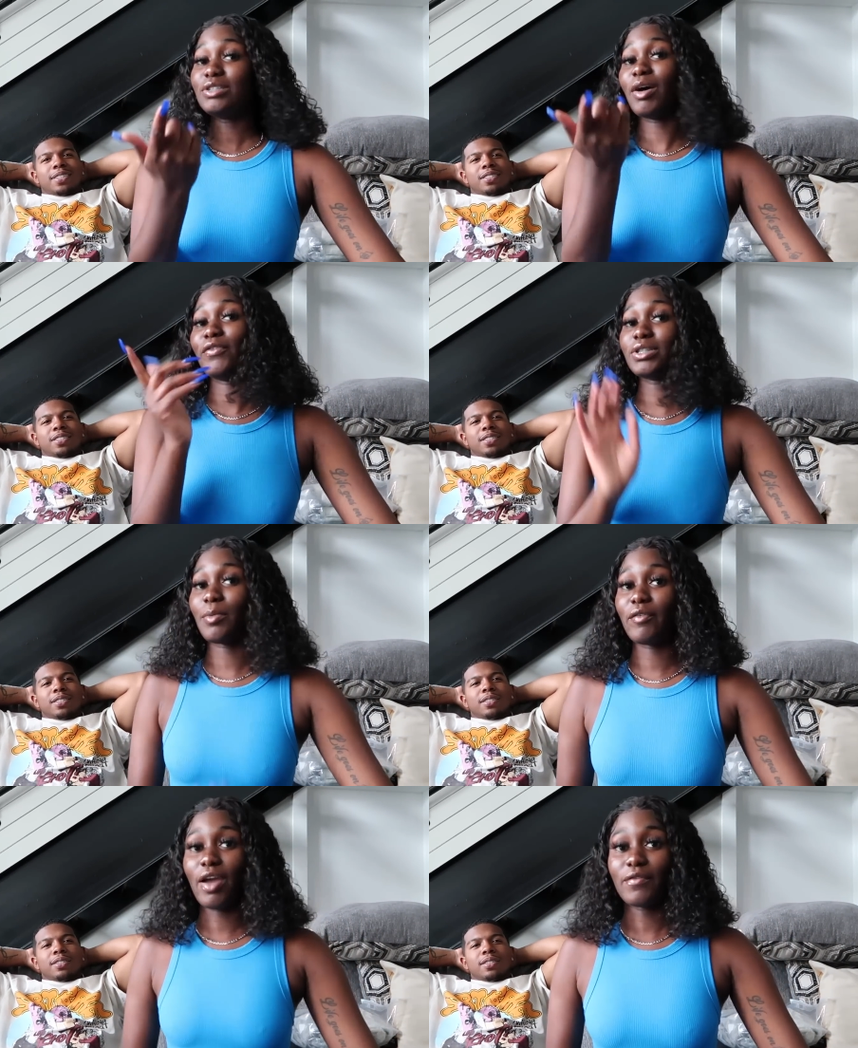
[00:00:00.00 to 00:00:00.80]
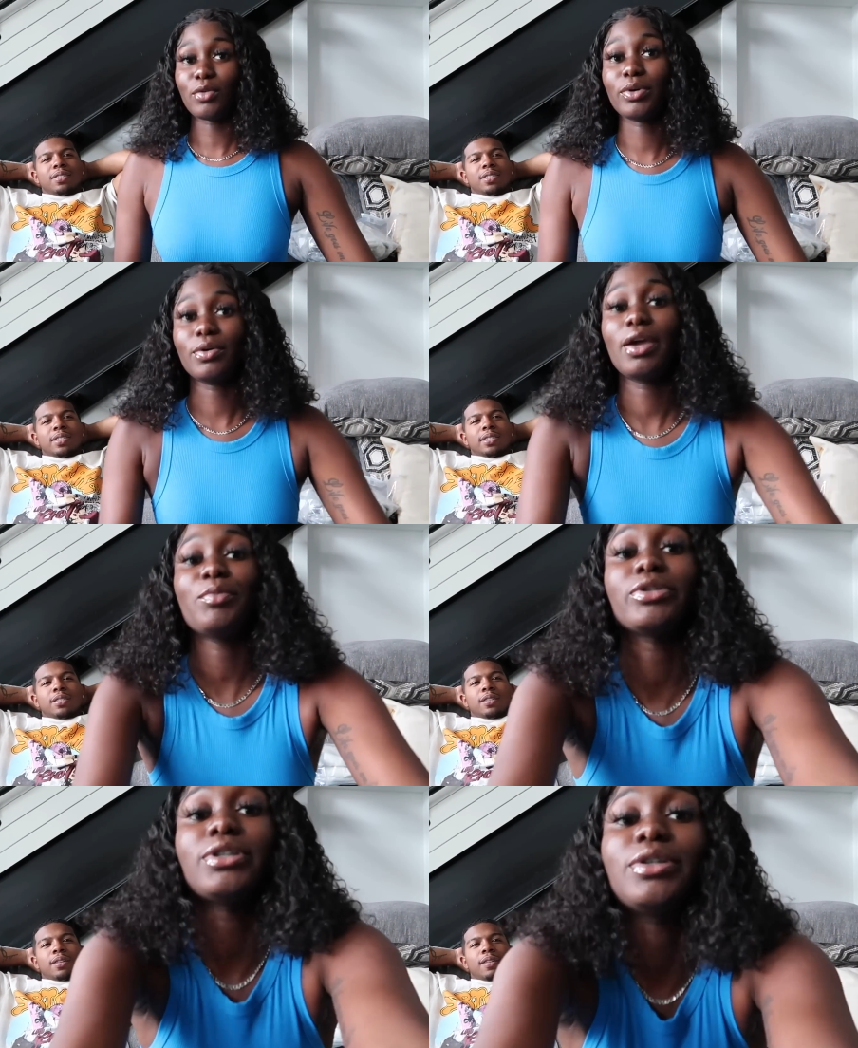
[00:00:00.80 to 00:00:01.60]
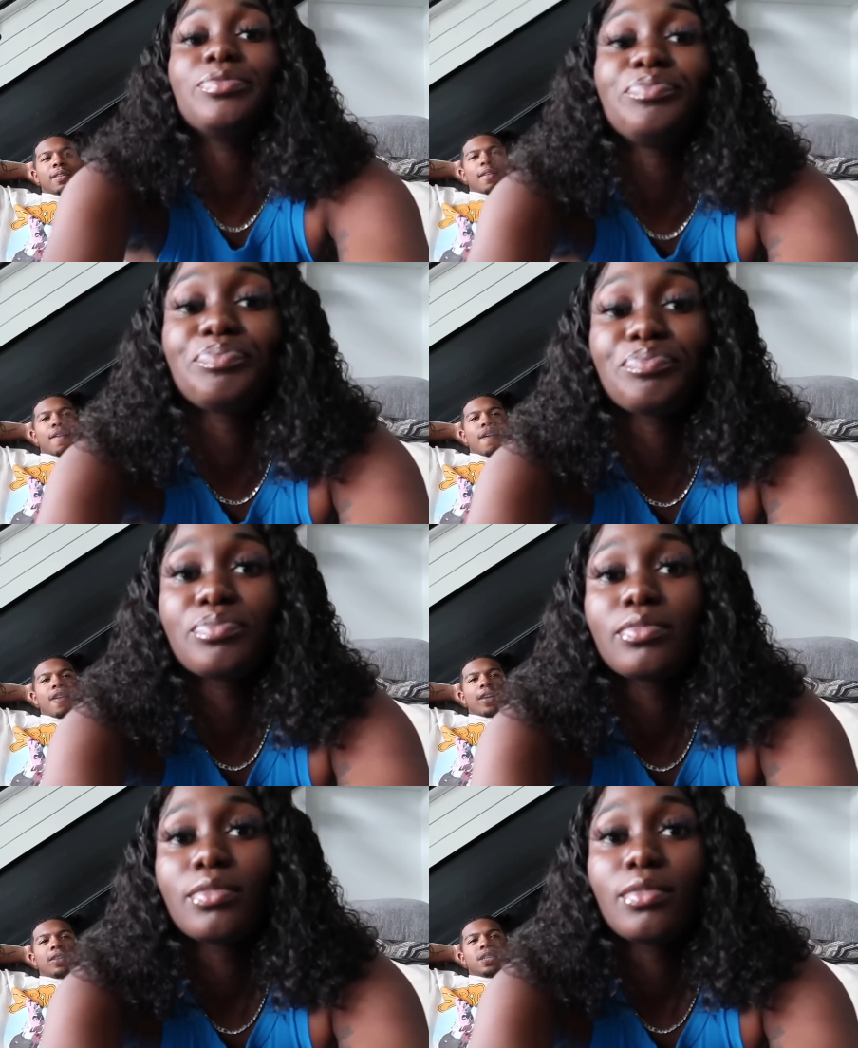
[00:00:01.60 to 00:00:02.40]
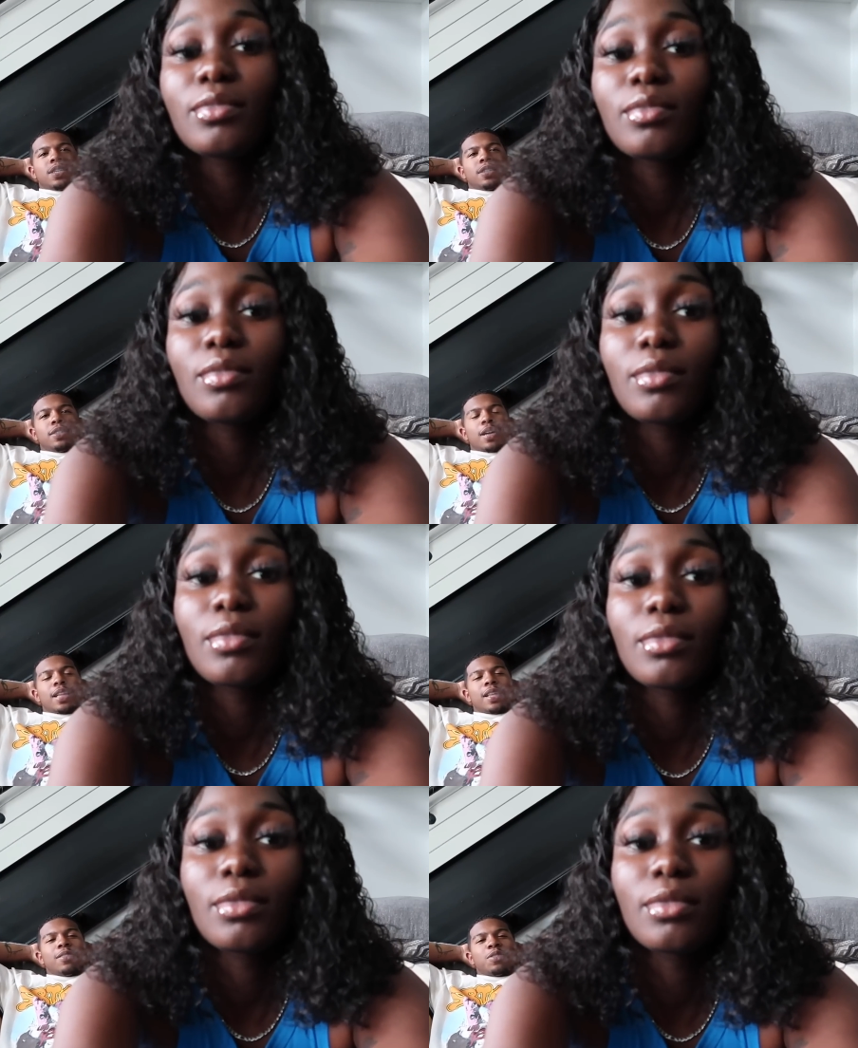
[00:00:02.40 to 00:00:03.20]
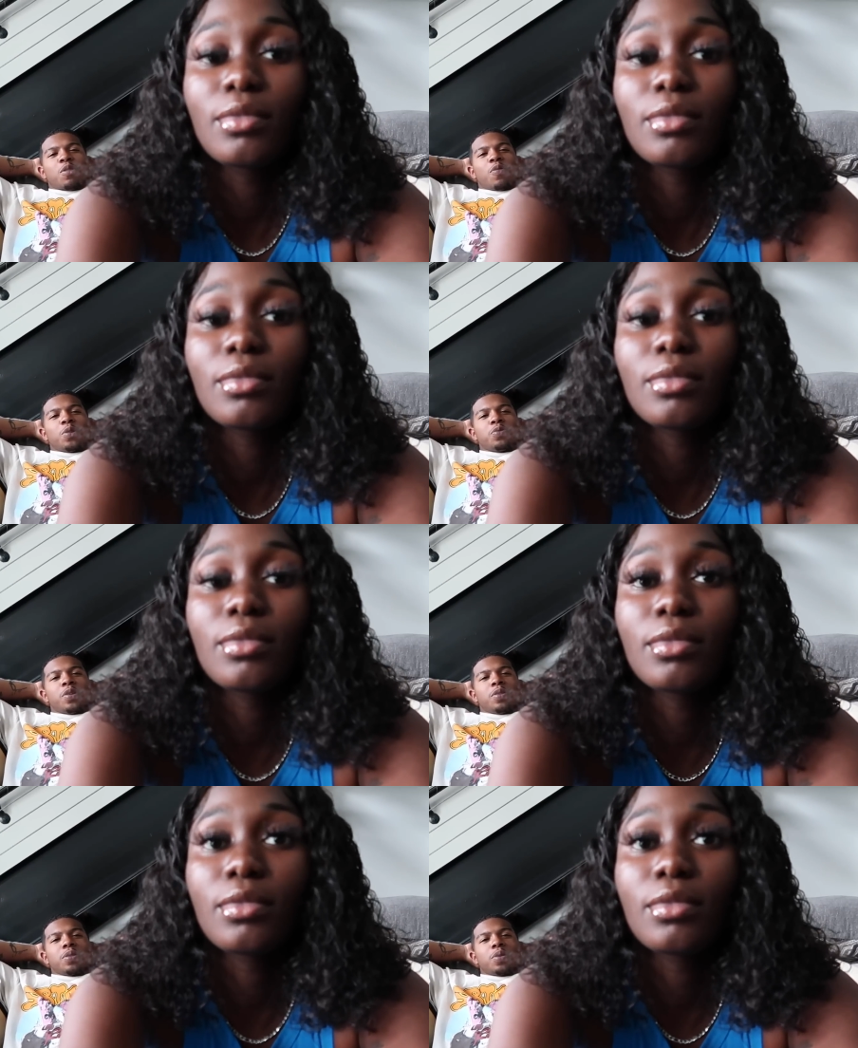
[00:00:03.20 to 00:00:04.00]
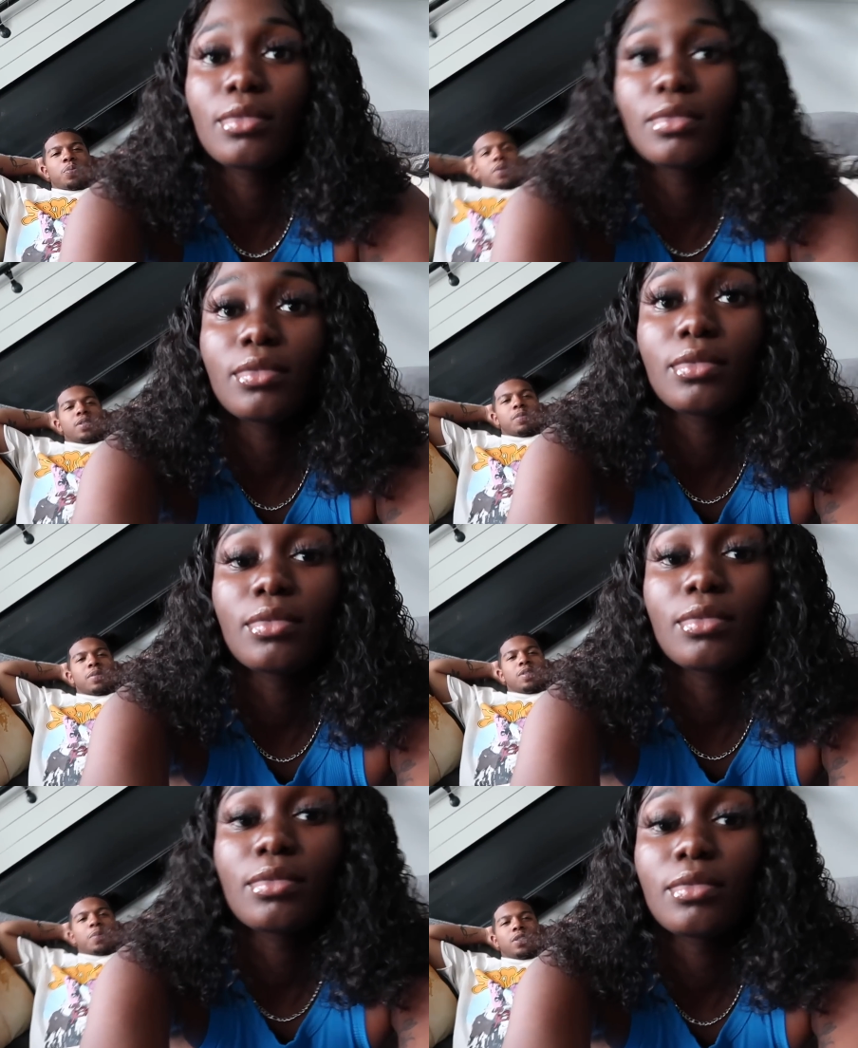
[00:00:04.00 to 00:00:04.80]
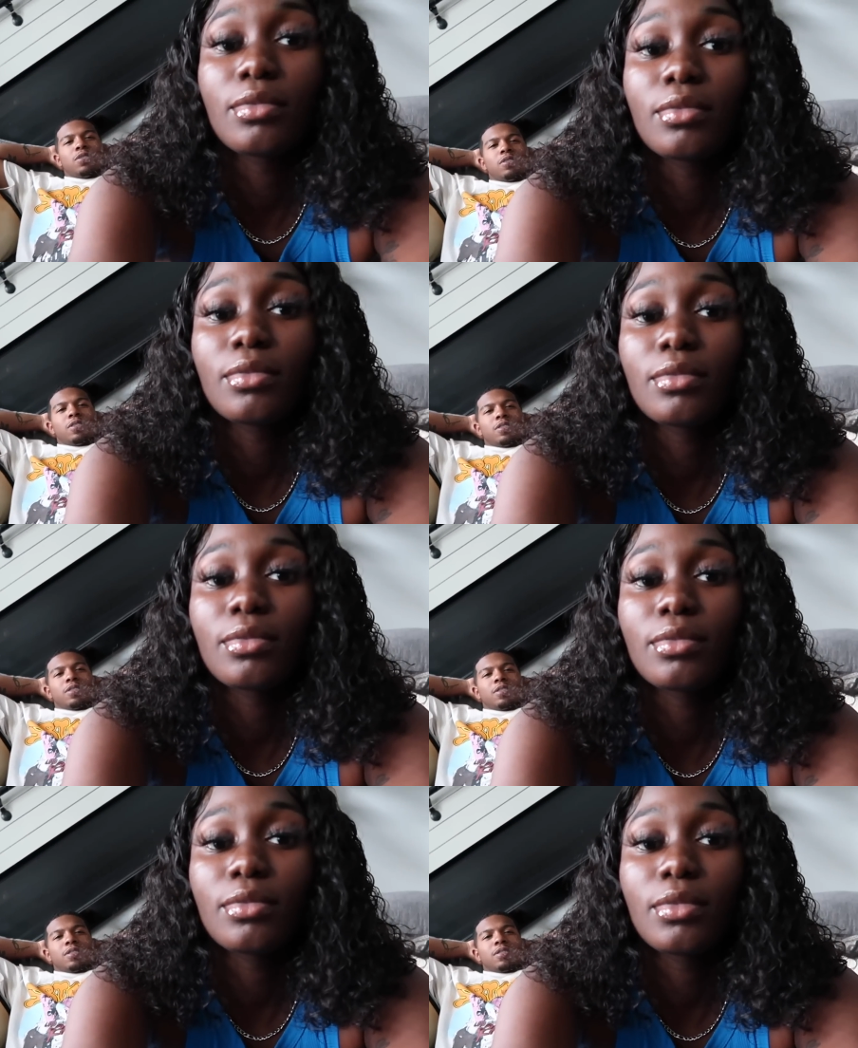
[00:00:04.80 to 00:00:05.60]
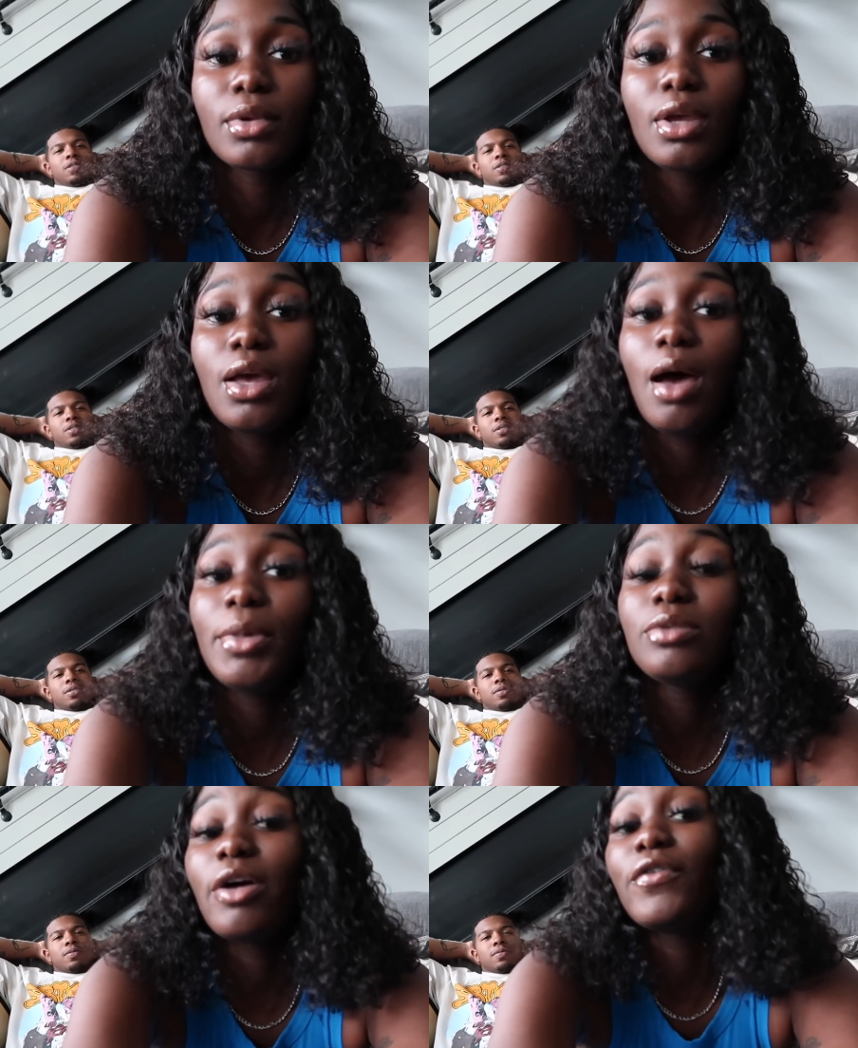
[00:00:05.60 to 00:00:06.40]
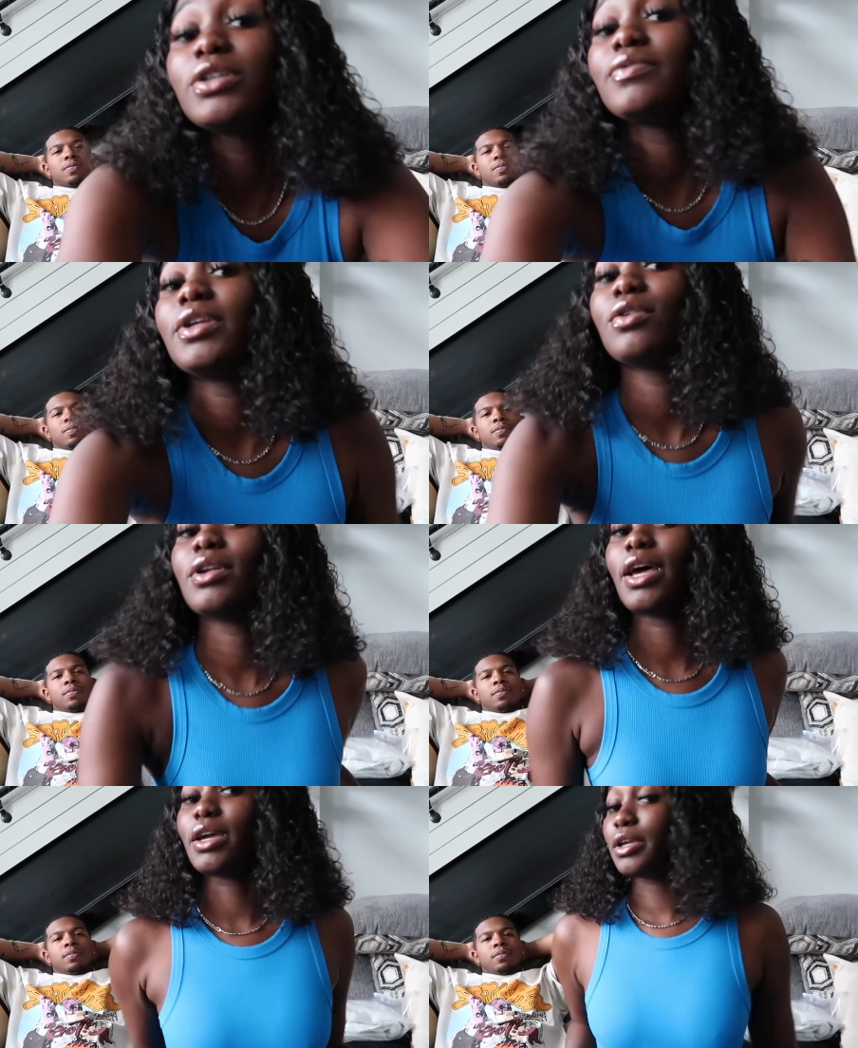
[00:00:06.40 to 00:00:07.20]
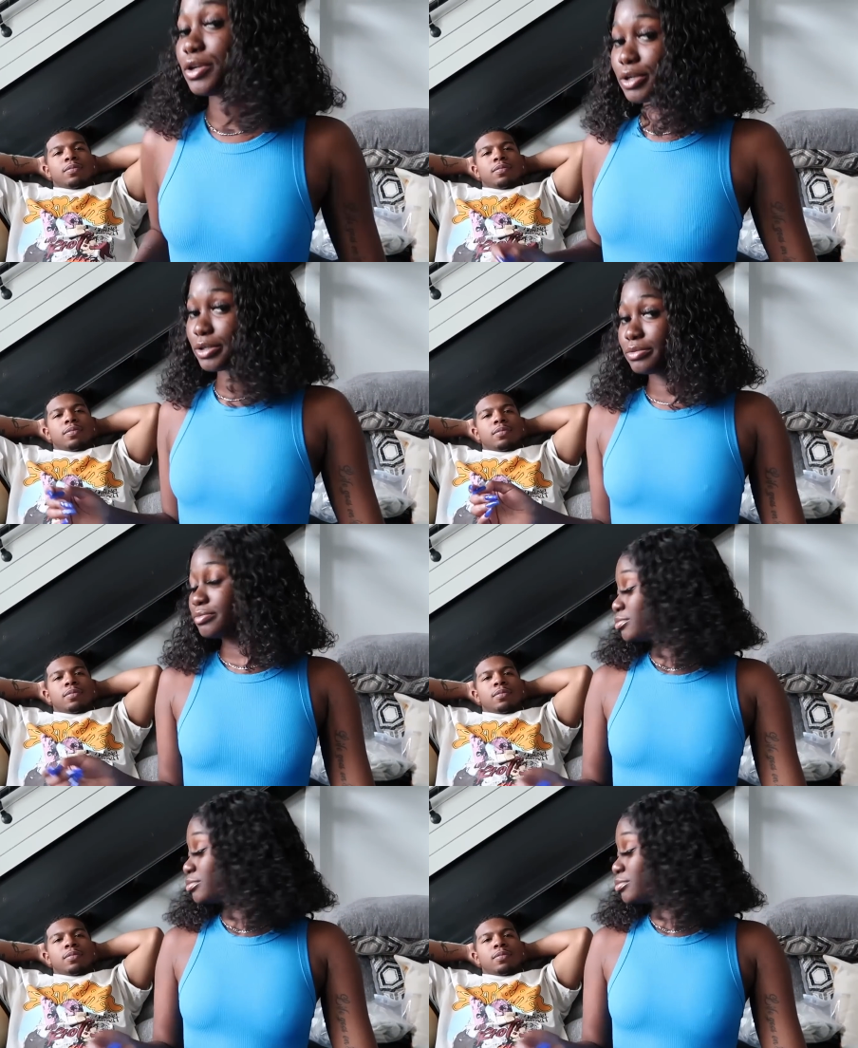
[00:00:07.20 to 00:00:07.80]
Speaker 1: this is my first time ever having a real camera, so. I
Speaker 2: thought it was in first video it was gonna be something special.
Speaker 1: I mean, it's my first video in like a year.